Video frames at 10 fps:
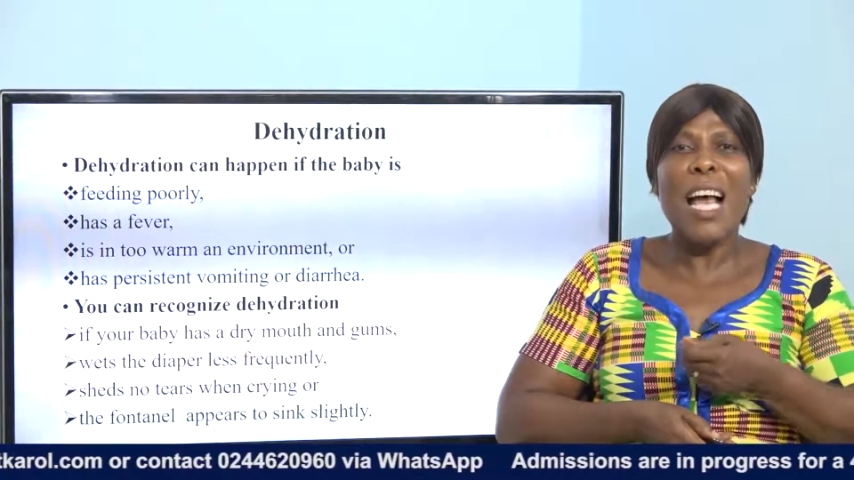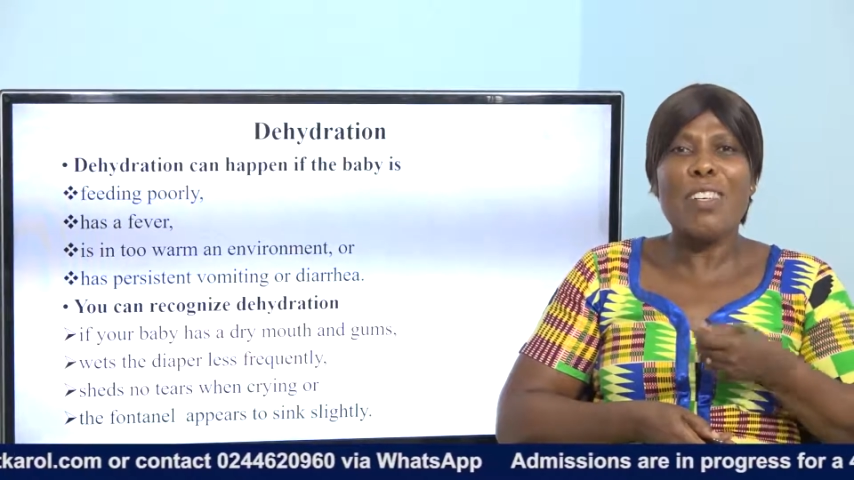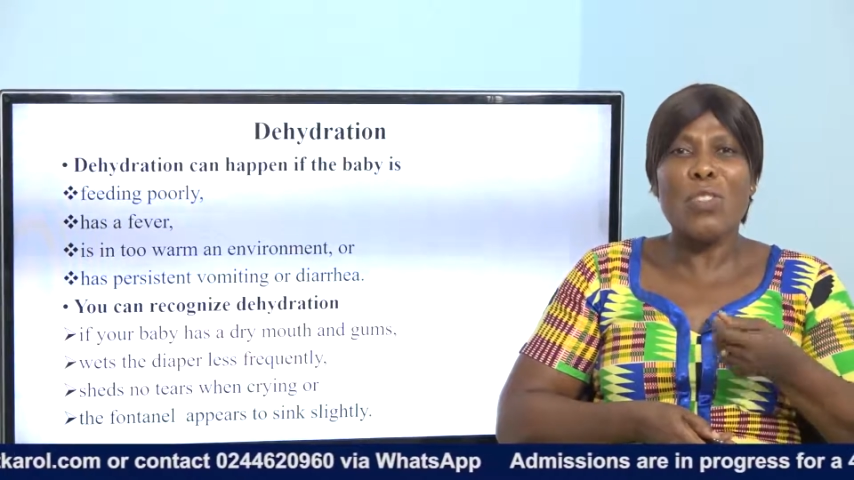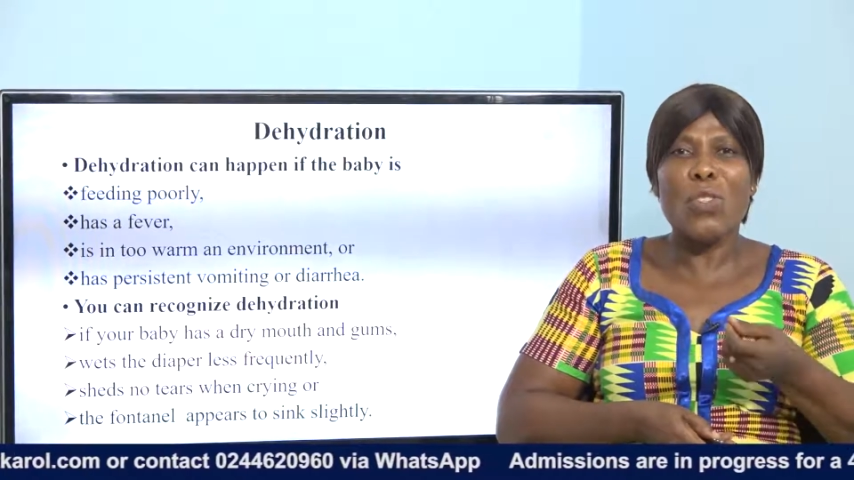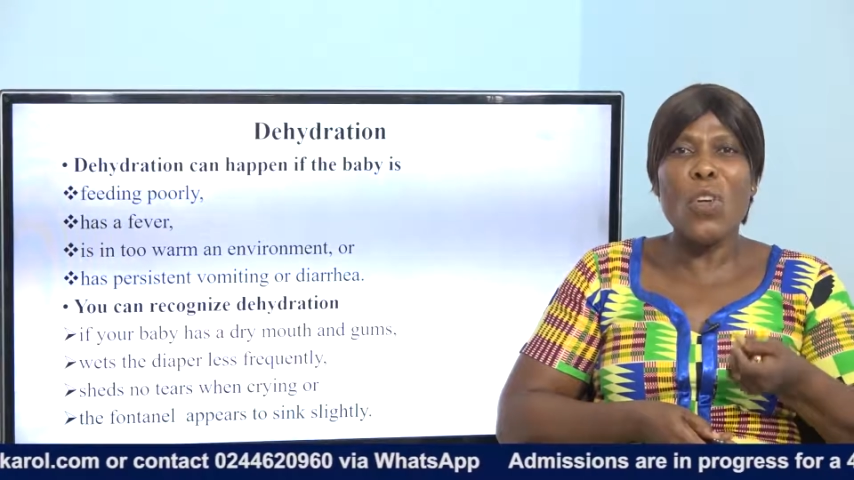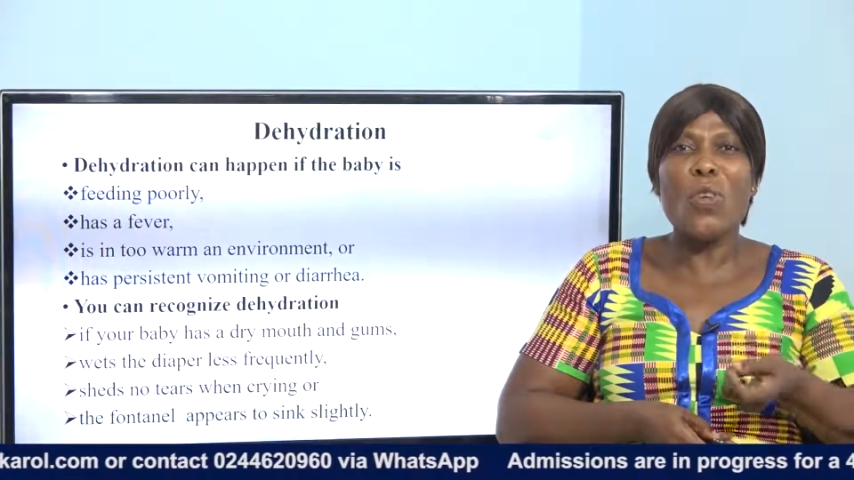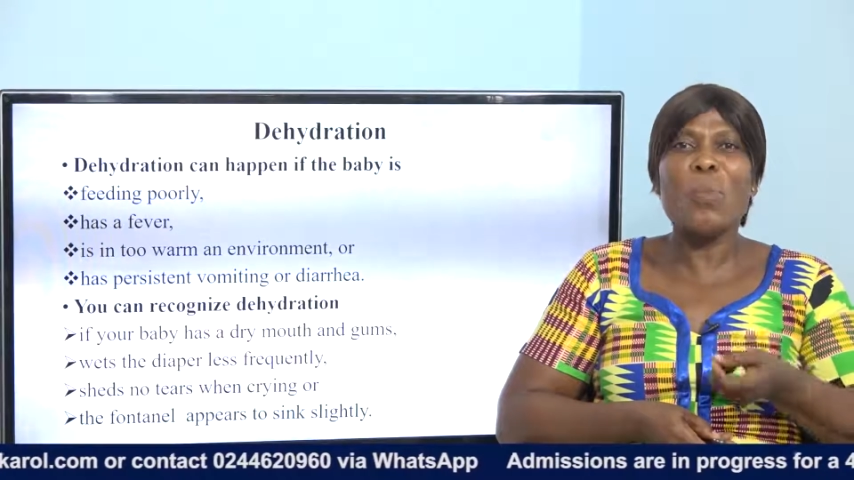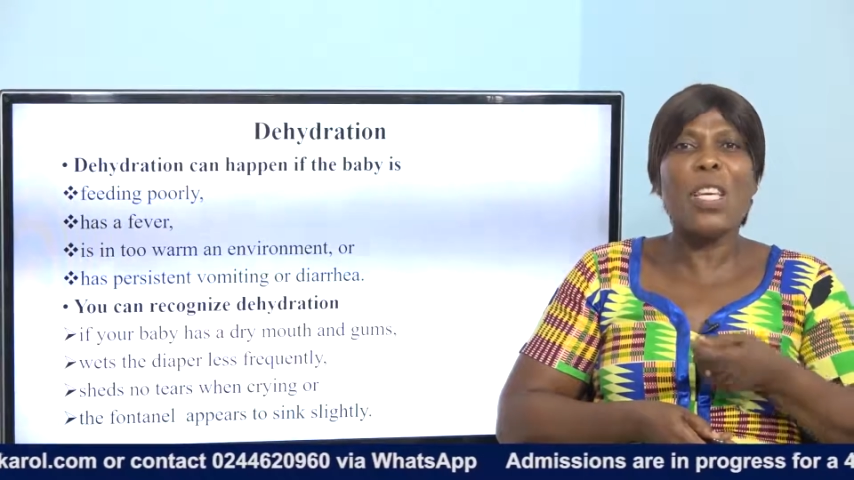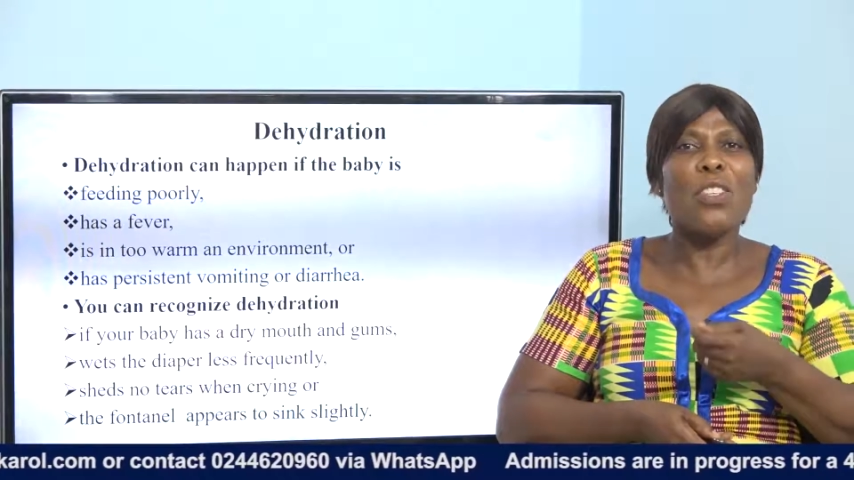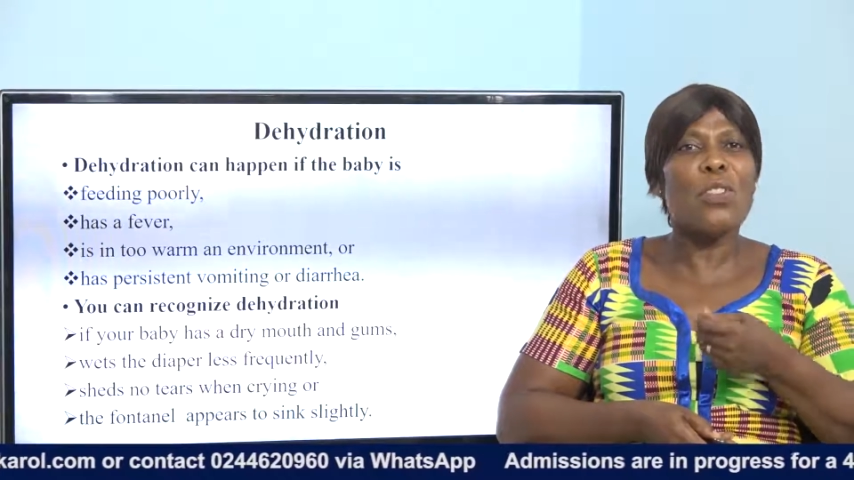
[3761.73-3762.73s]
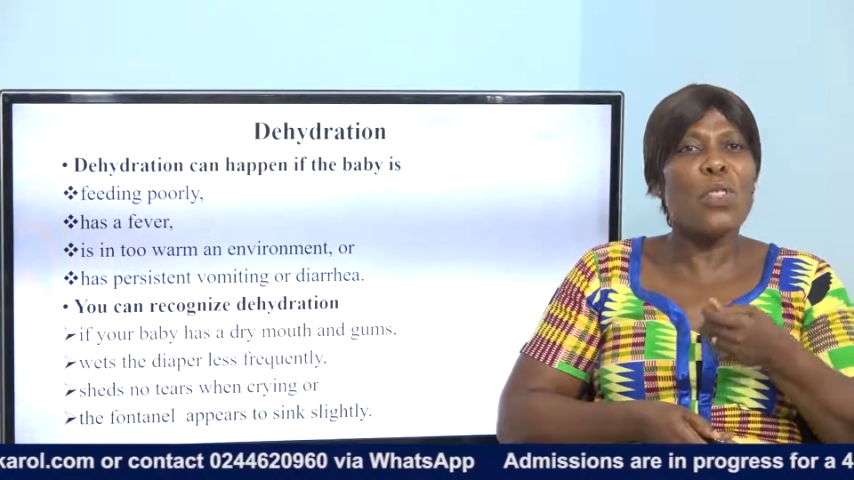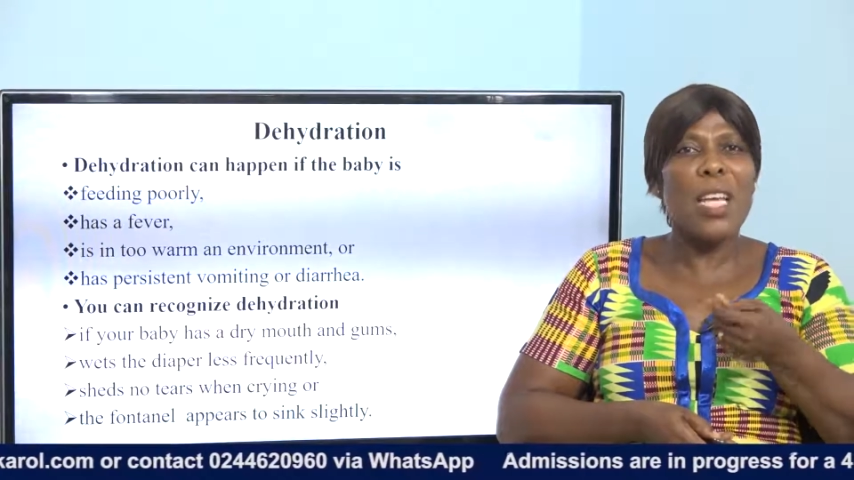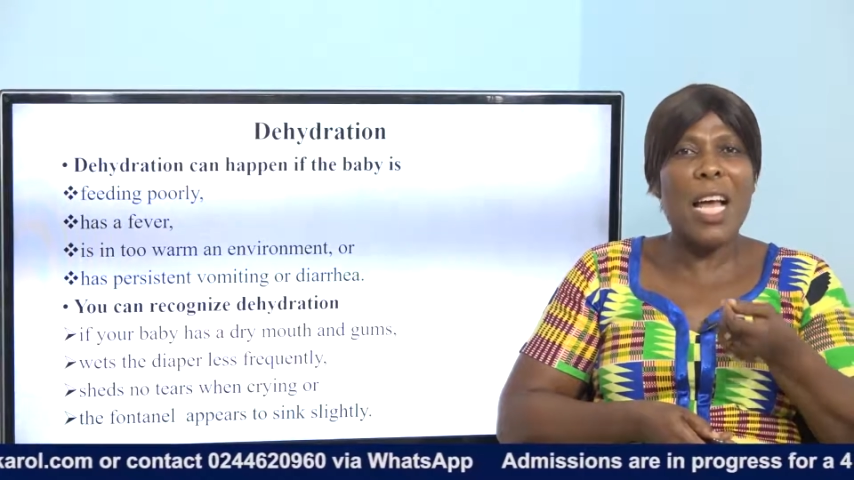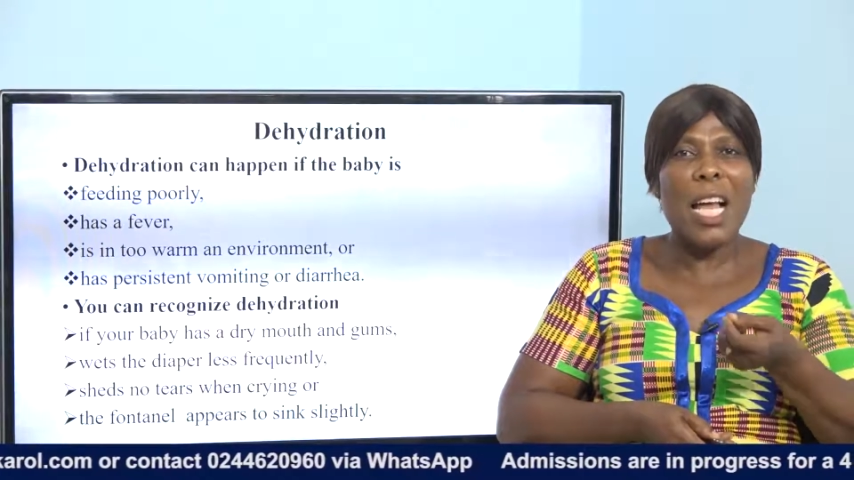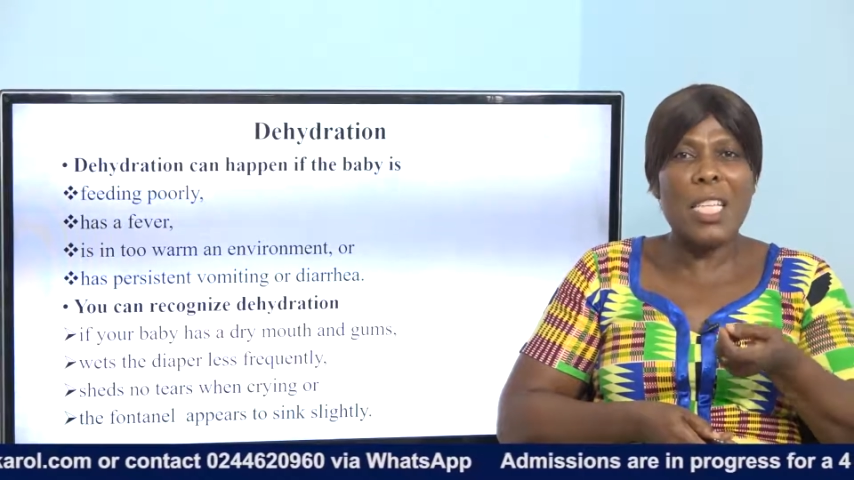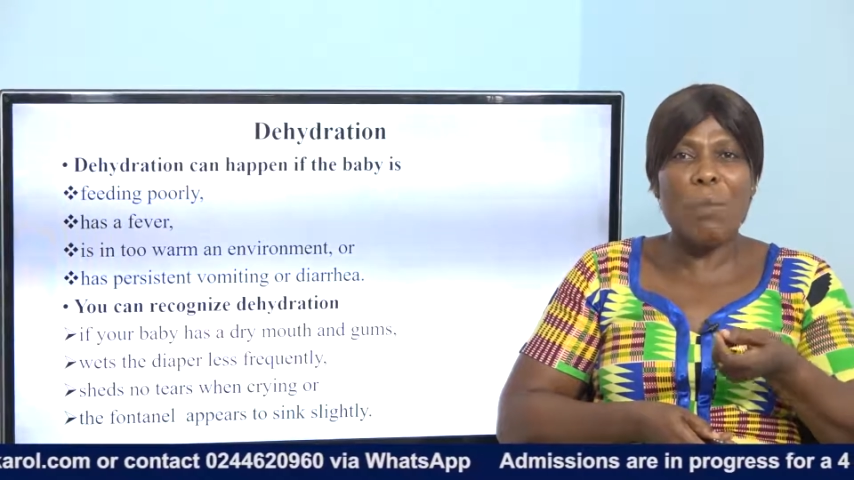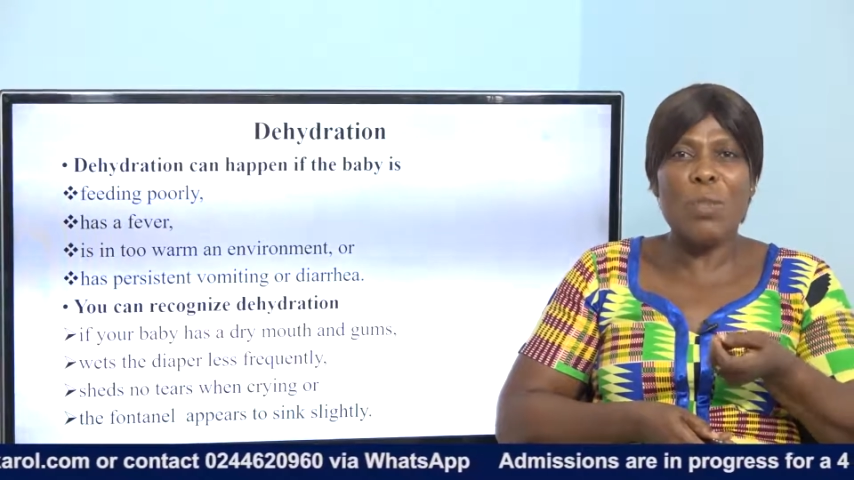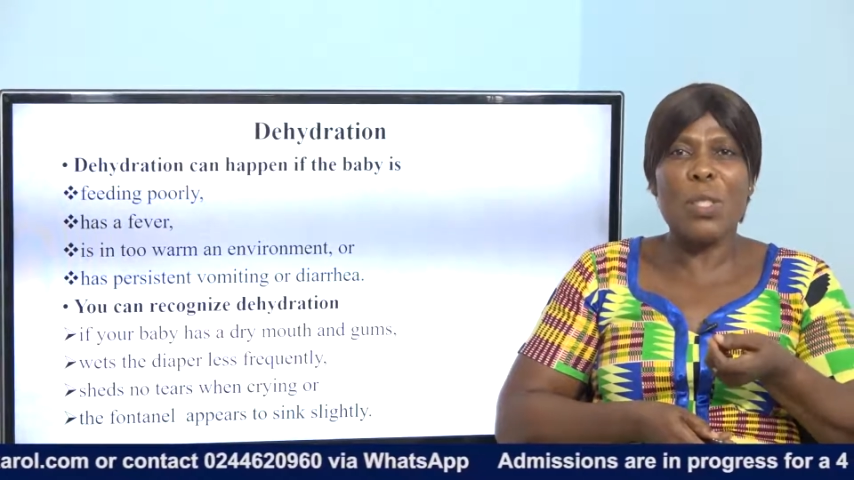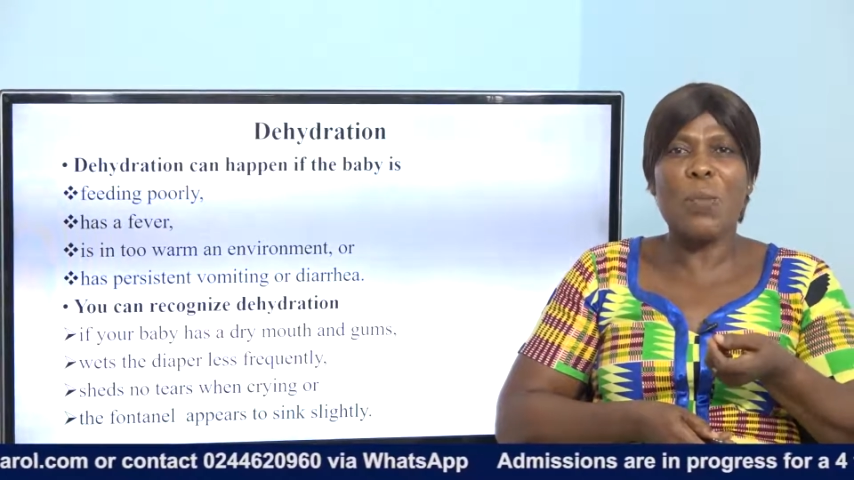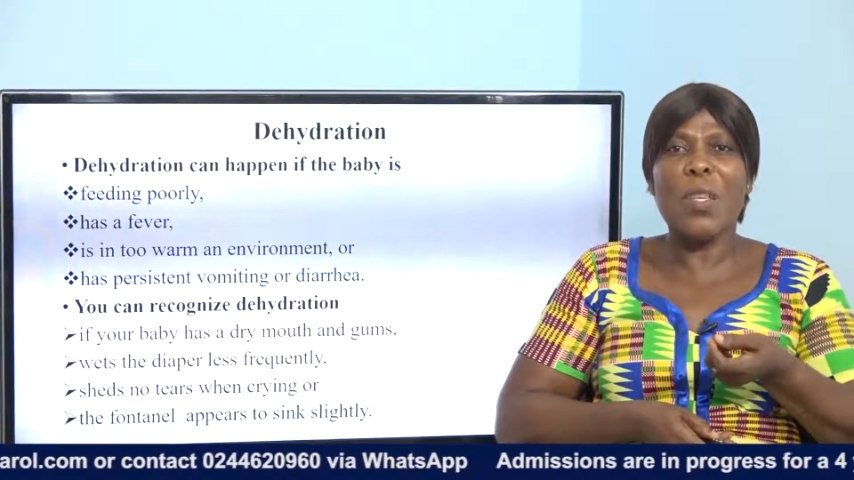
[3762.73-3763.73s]
absorbed into the
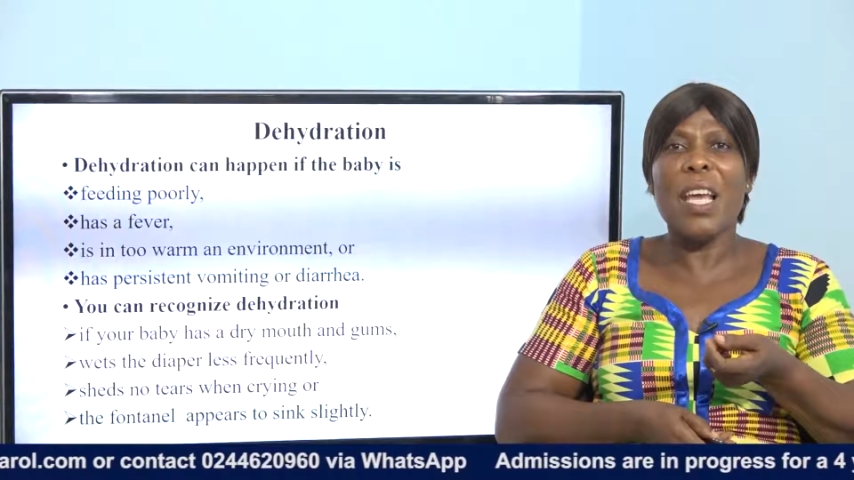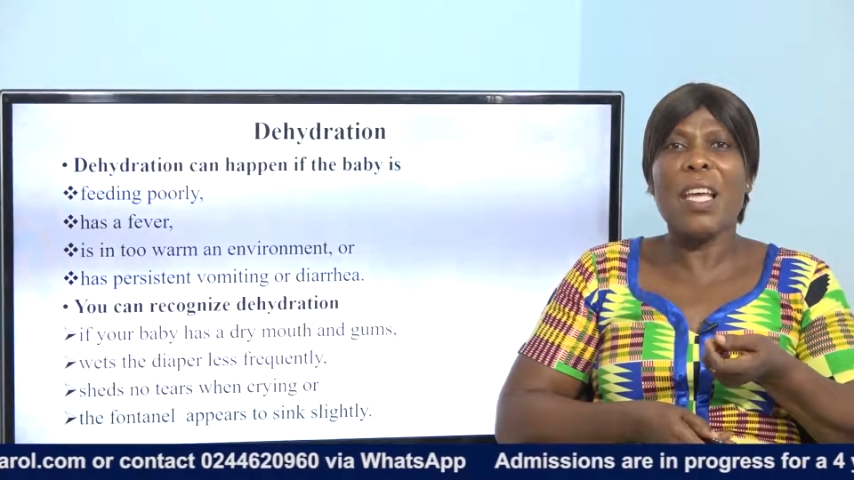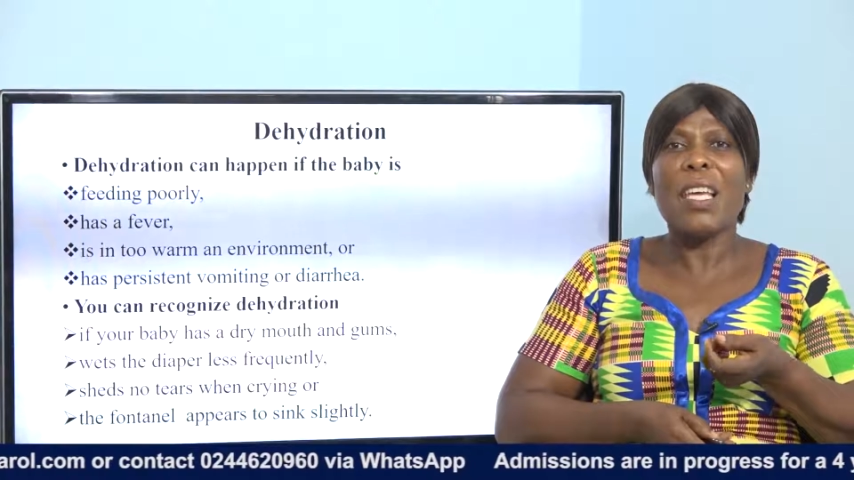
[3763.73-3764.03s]
atmosphere,